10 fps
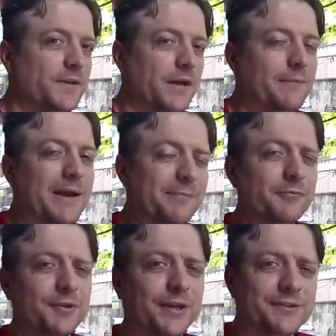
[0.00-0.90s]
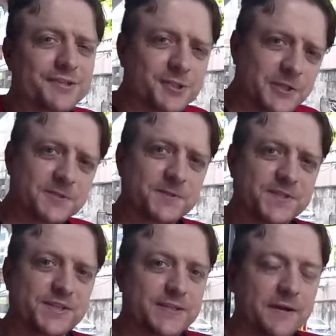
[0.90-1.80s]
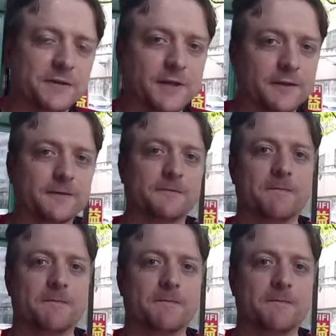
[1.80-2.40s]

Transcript: I'm happy we got this chance to sit down together and